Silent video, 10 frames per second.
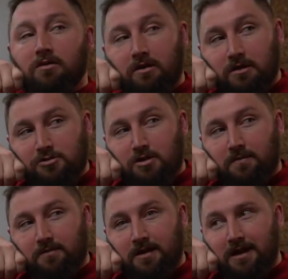and then they
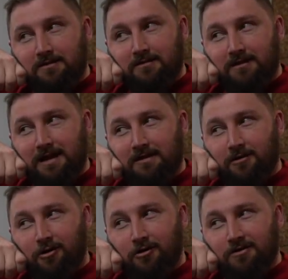drop their head to their hand
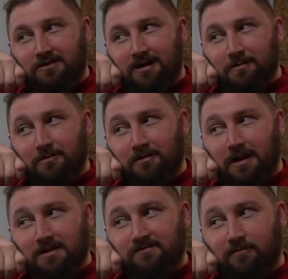all the time and their
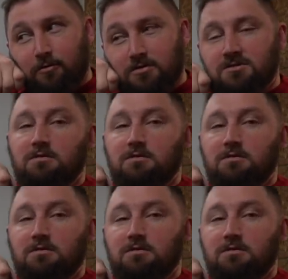head's forward. Yeah.